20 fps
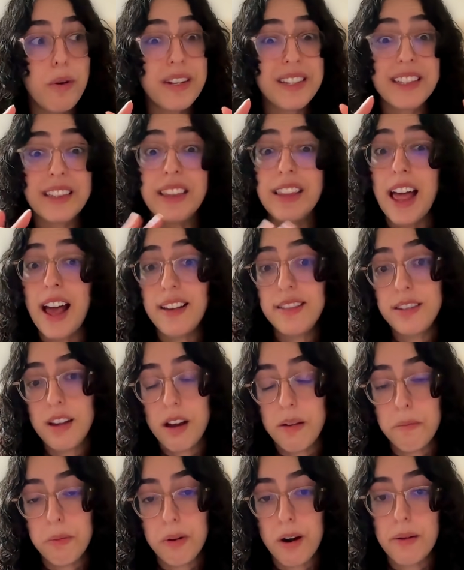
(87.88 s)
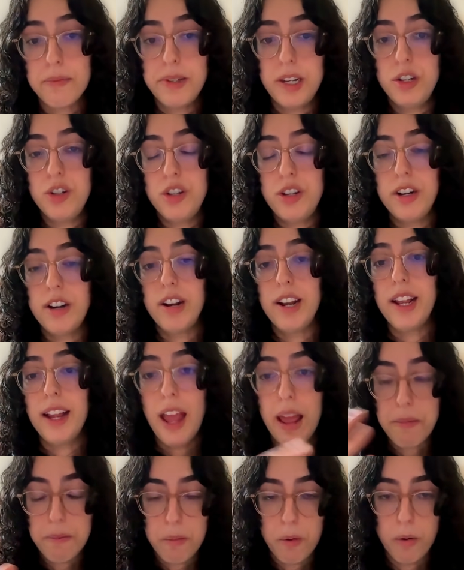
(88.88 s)
focus less on prompt
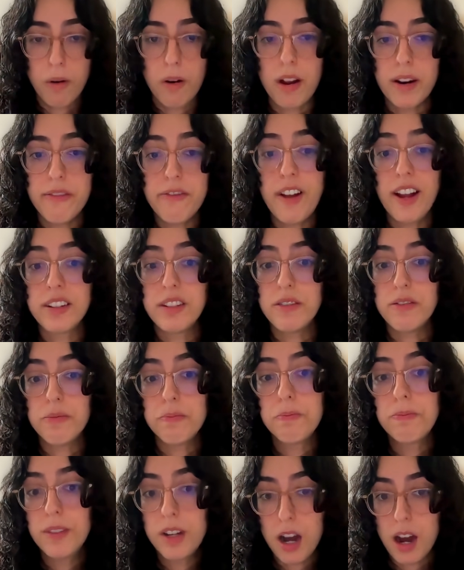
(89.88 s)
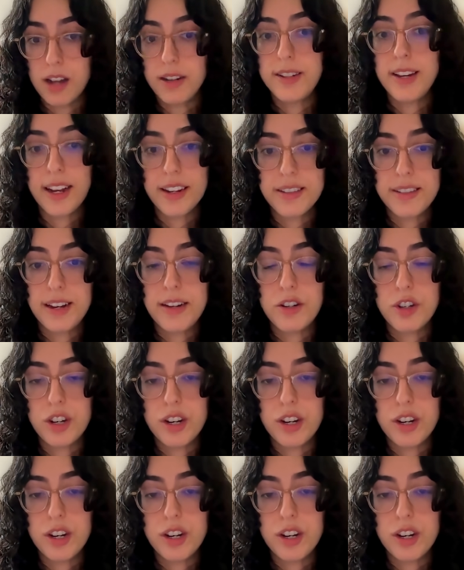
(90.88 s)
engineering and more on effective context